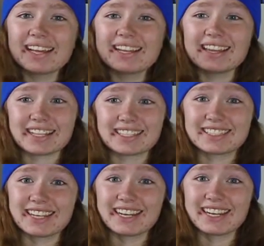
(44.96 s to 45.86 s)
That's
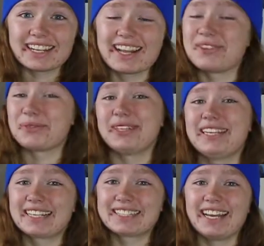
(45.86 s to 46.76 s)
exciting. That's
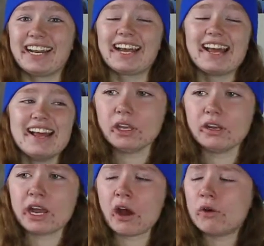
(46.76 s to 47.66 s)
really exciting.
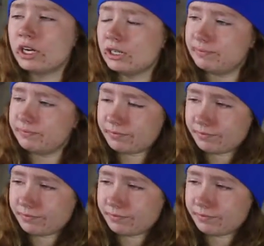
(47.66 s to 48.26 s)
Now,